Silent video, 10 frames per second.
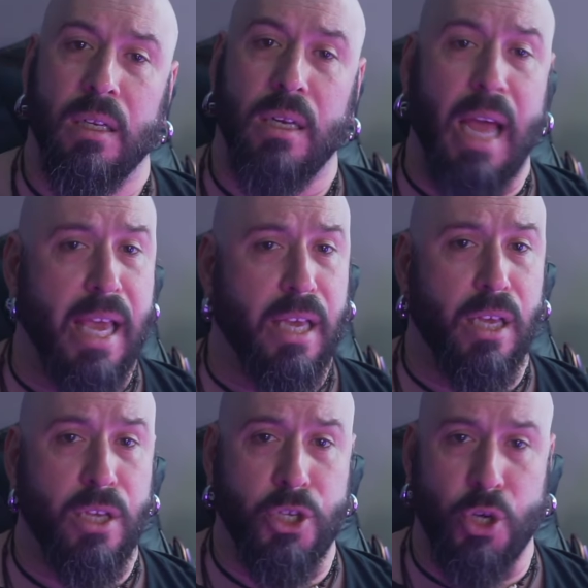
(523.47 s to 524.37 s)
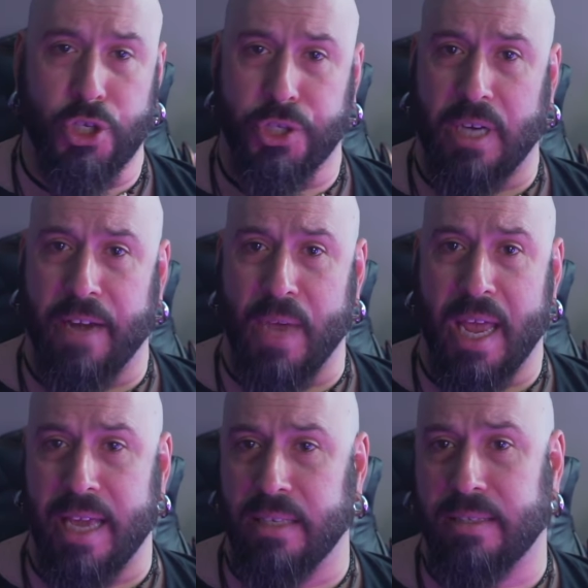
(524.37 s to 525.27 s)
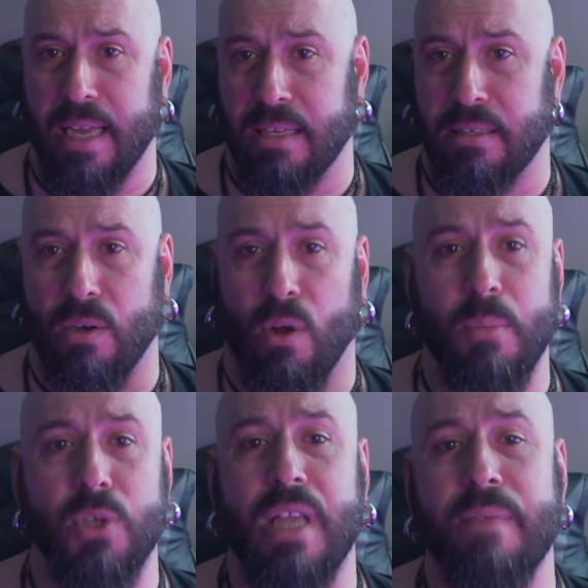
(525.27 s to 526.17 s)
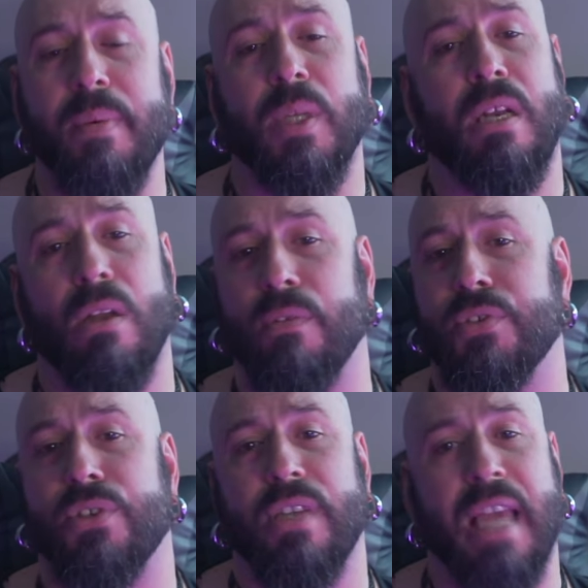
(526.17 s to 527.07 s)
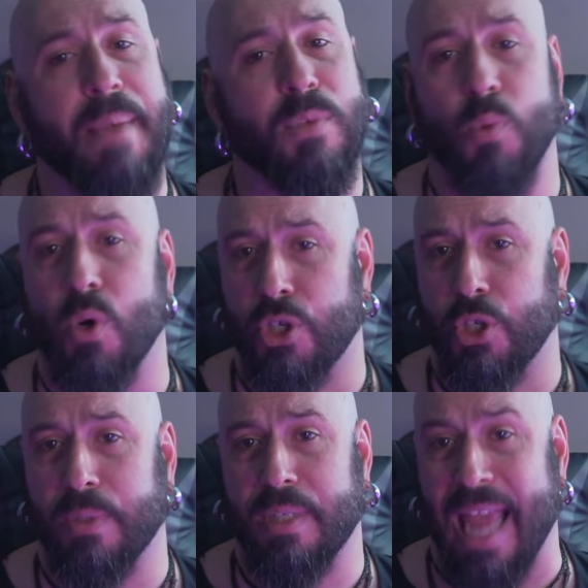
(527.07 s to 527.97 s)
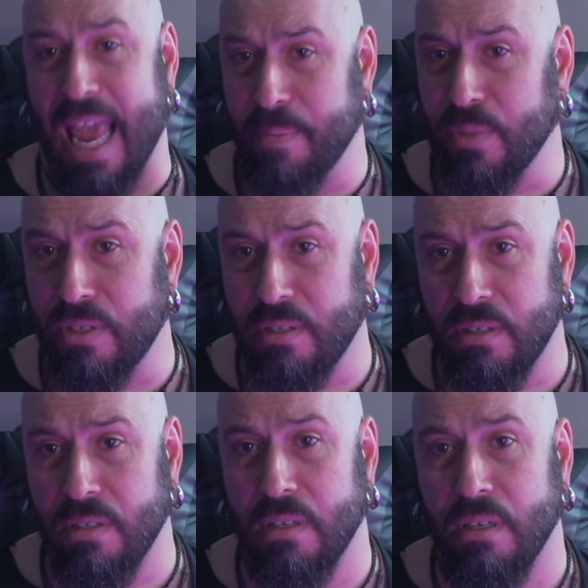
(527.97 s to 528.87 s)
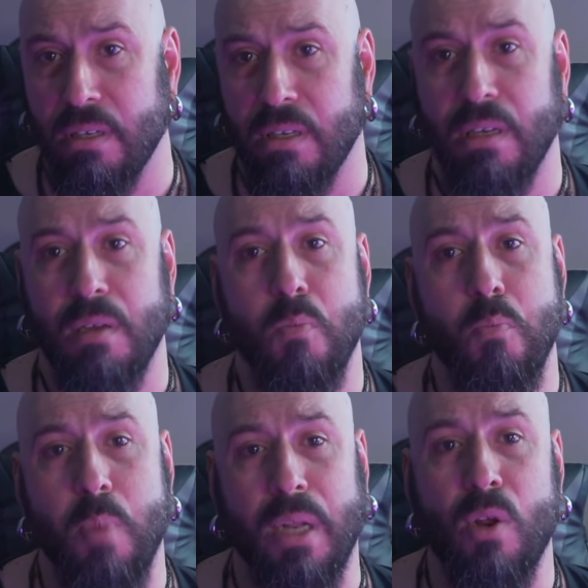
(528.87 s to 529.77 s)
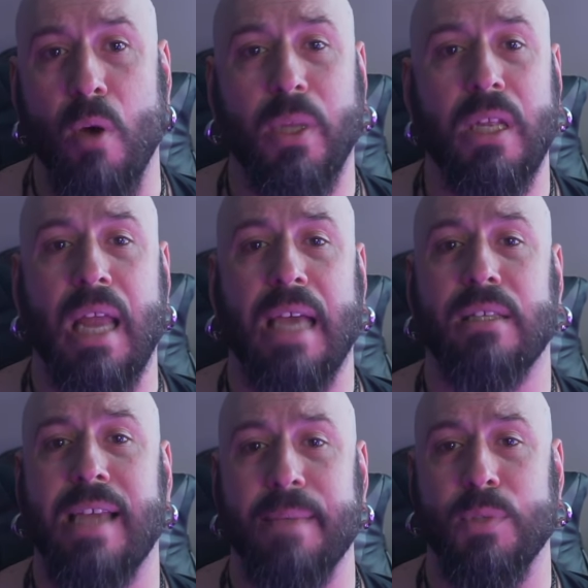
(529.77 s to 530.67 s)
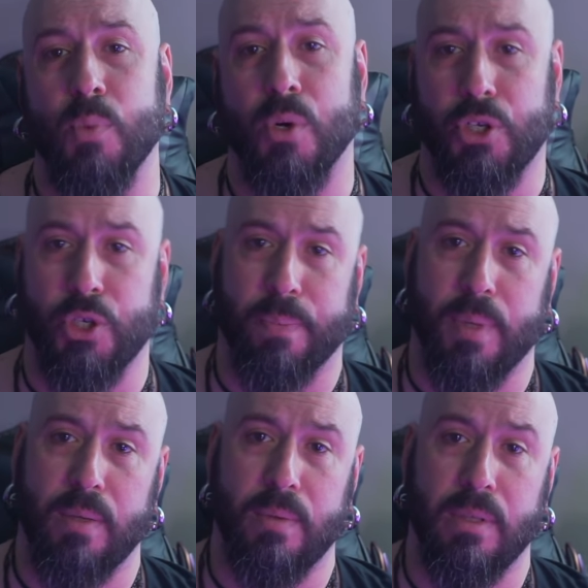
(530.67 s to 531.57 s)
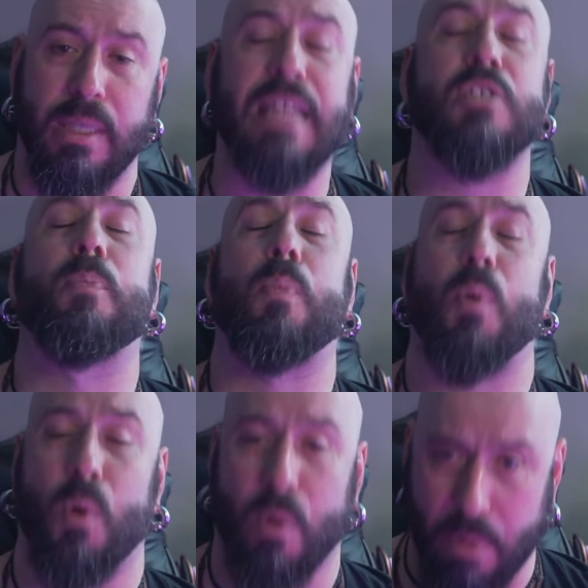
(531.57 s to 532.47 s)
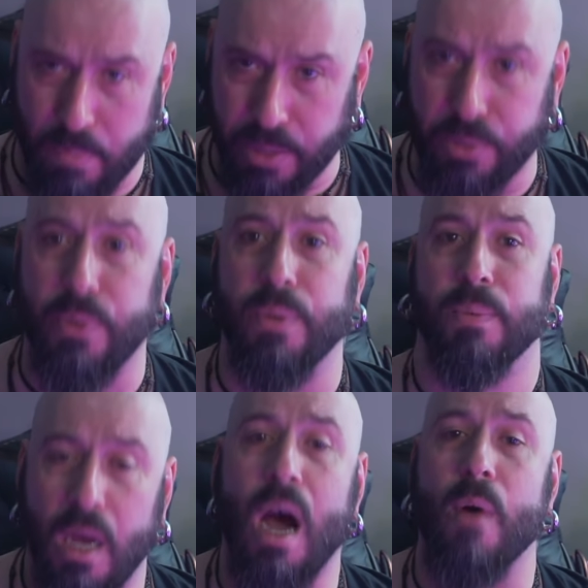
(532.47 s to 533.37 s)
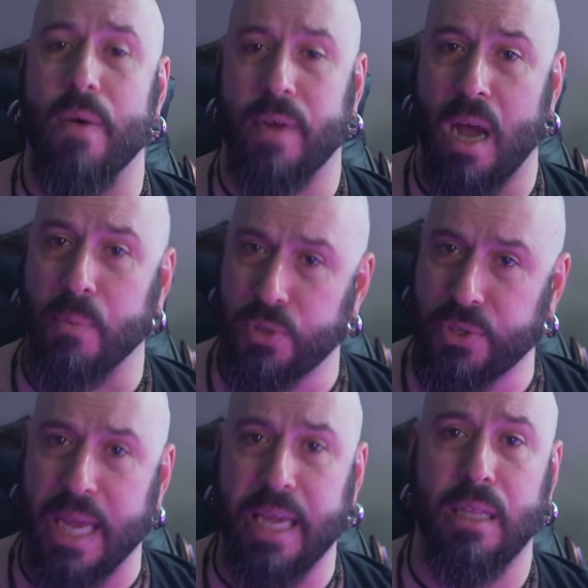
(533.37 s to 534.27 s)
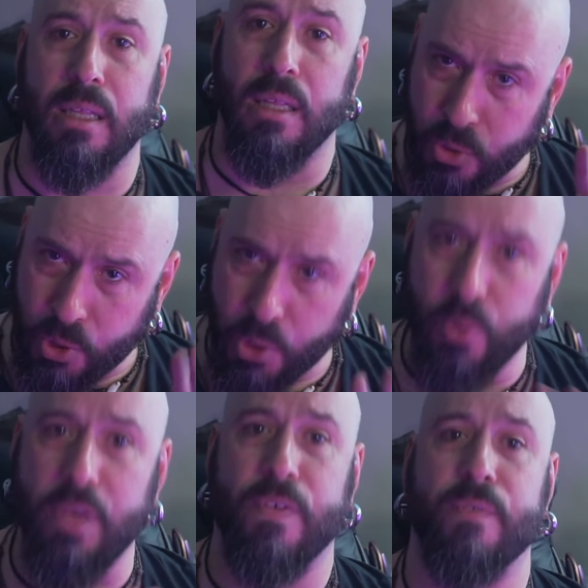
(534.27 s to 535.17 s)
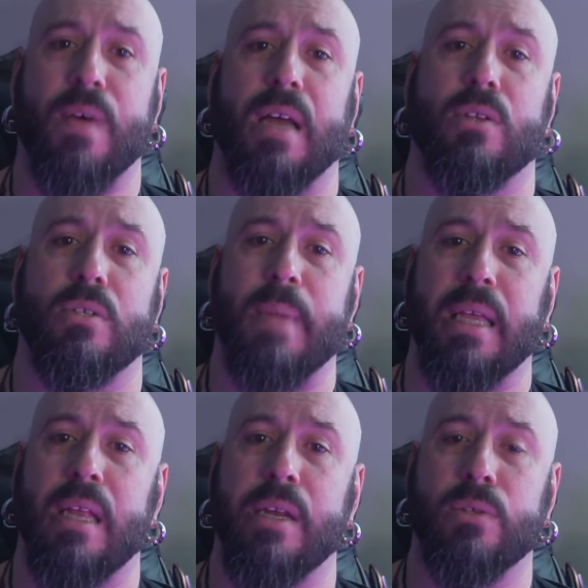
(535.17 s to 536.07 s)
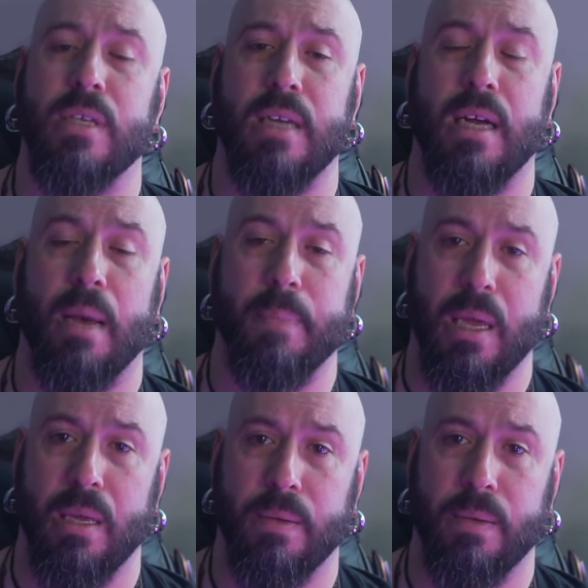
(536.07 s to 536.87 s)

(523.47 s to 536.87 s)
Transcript: Like Josh Strive Hayes says, almost everybody loves Games Workshop's games, but nobody likes Games Workshop. That's probably true. However, I would say two different factors make their users unhappy.